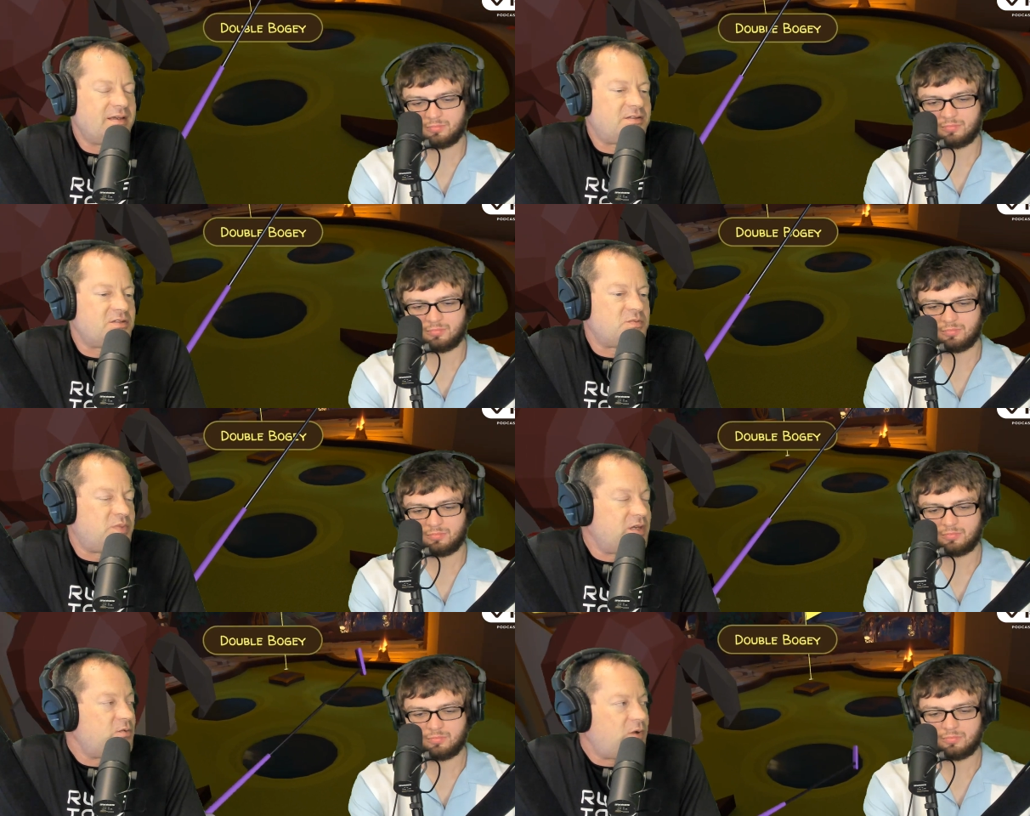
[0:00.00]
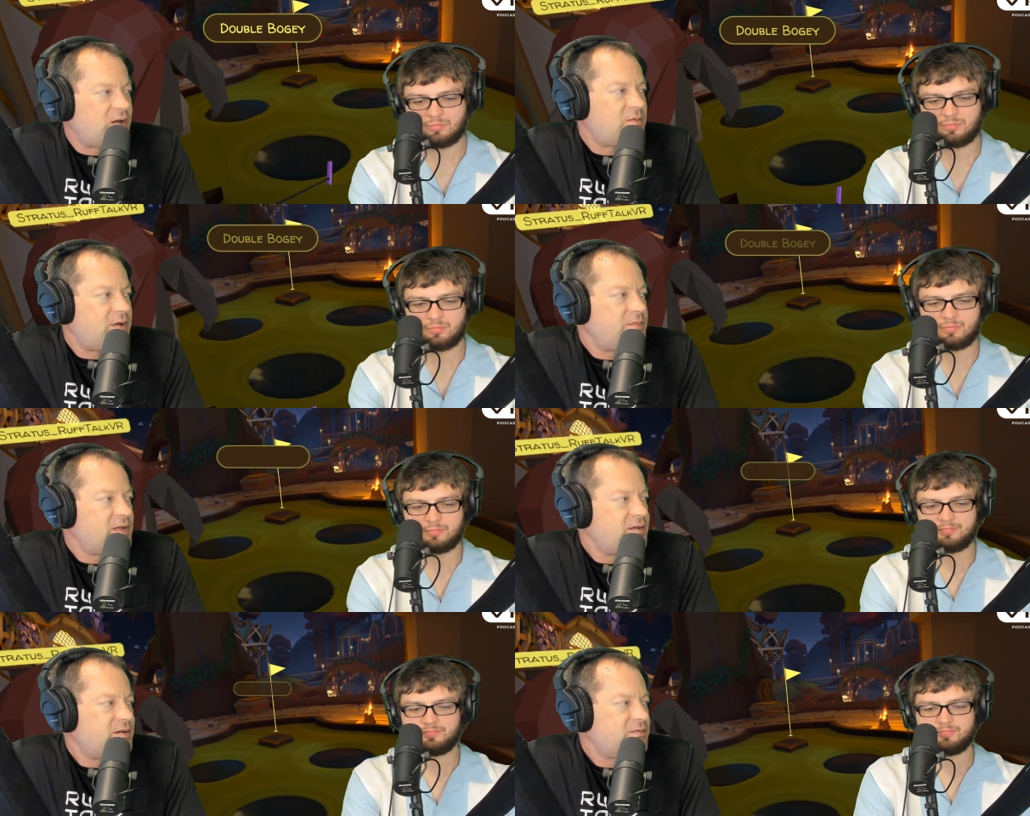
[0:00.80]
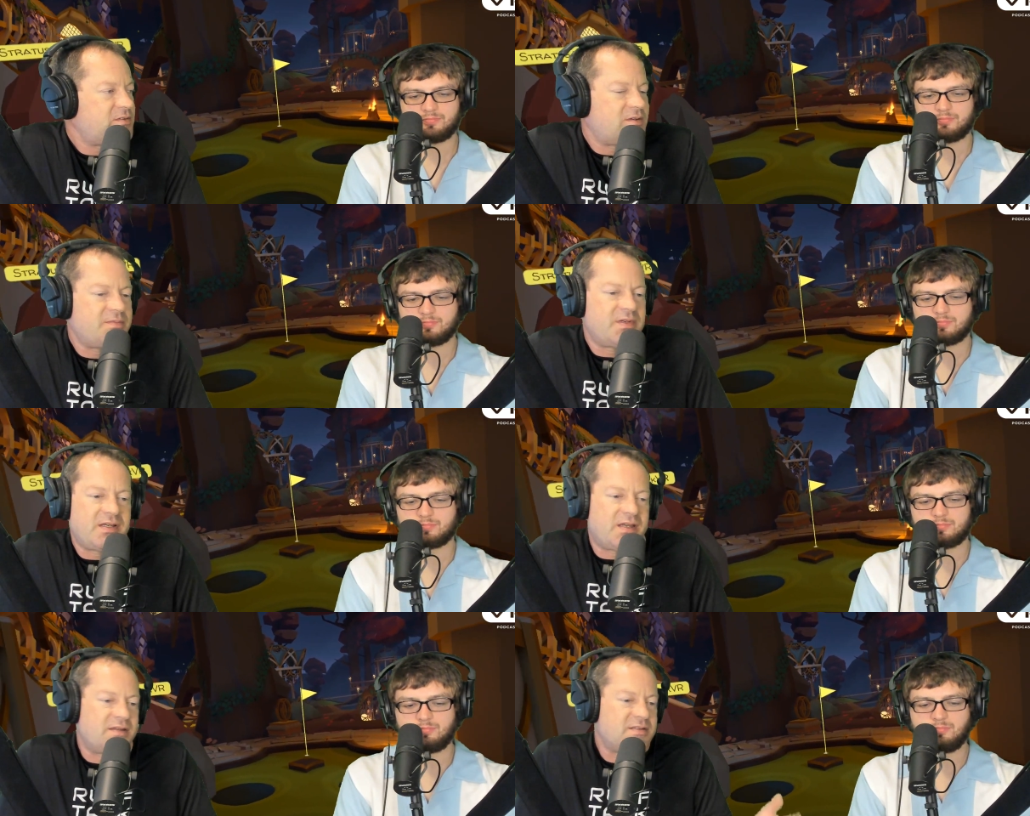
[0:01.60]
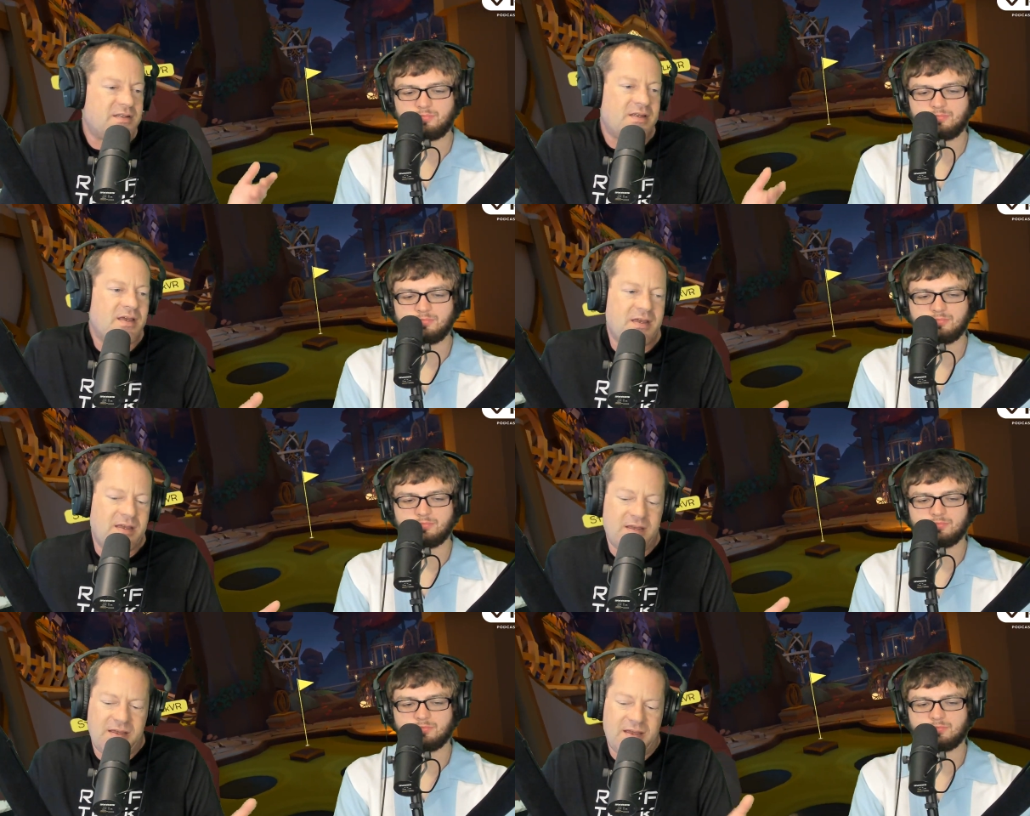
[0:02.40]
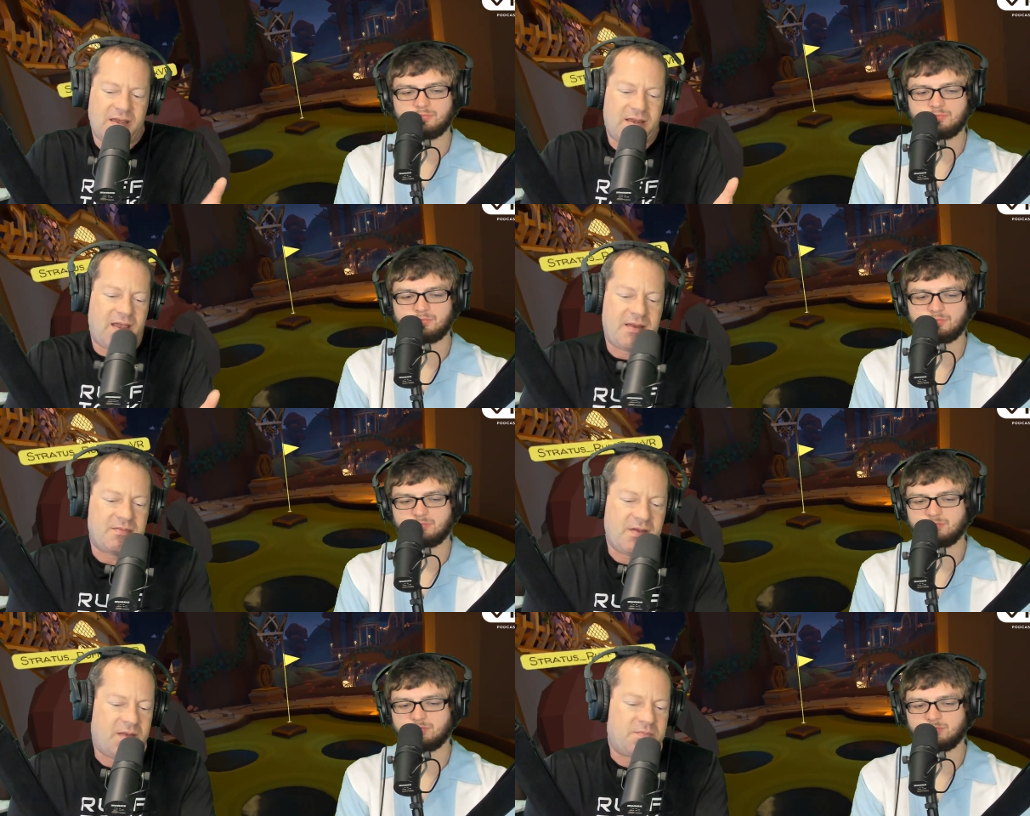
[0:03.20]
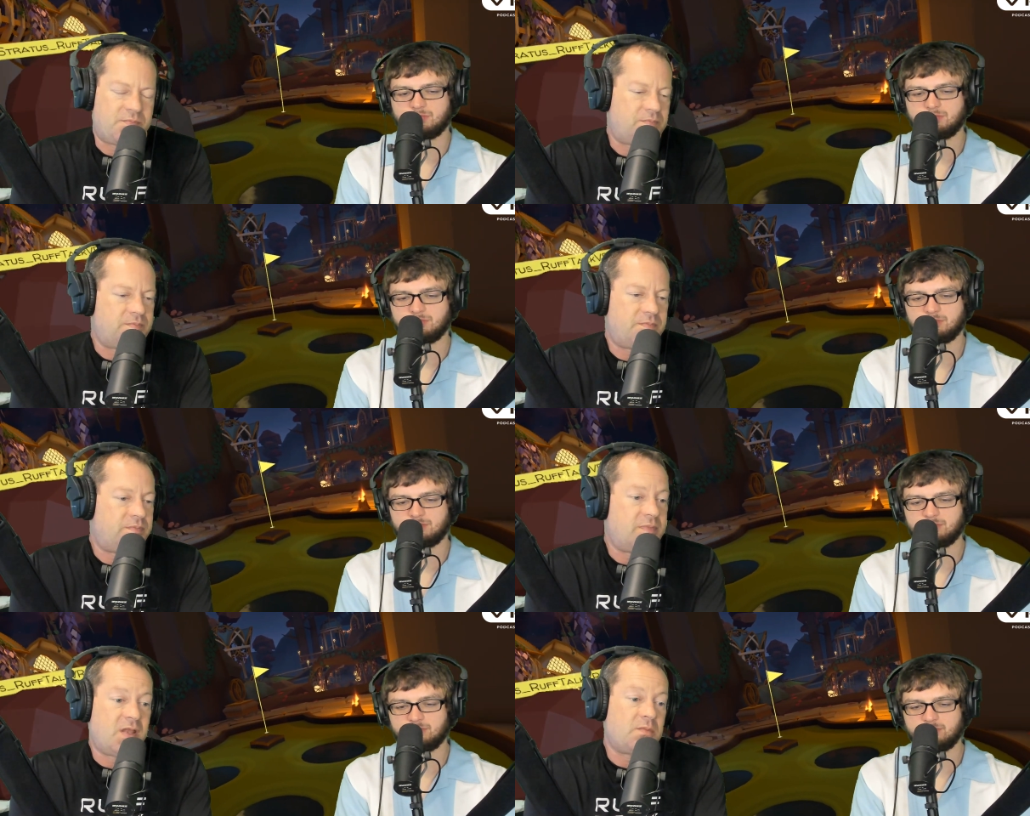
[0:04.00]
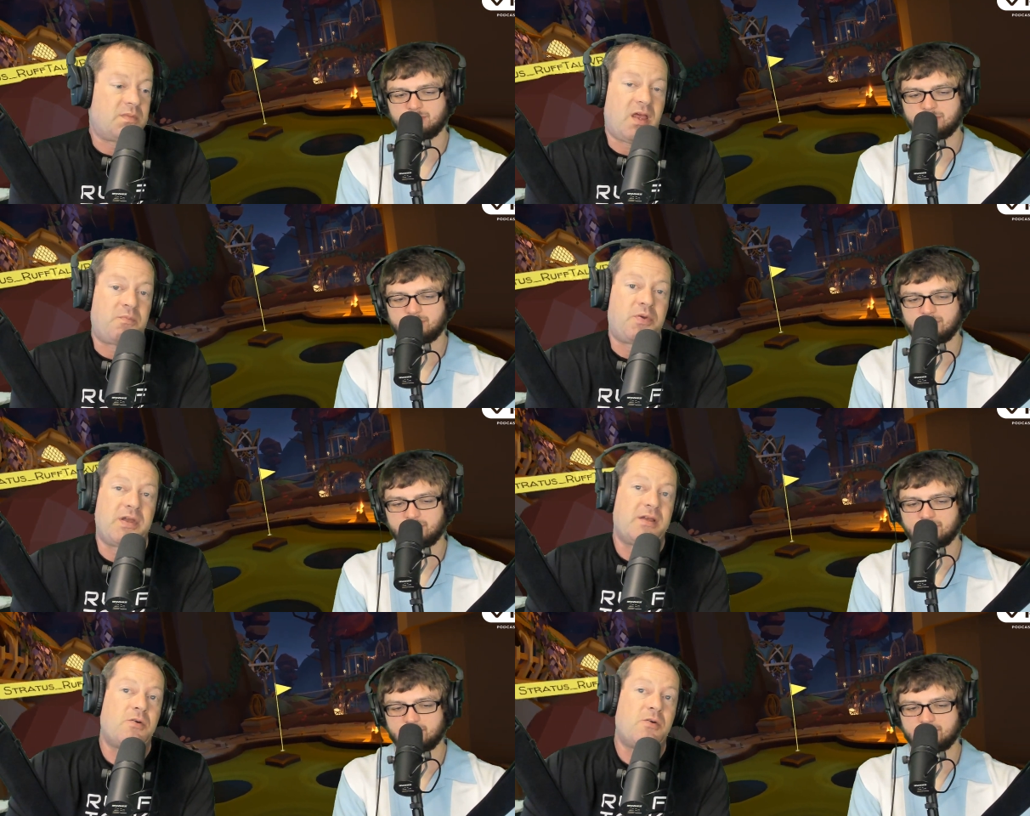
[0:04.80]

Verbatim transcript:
Speaker 1: It just being walkabout mini golf. So I'm like, hey, so I play a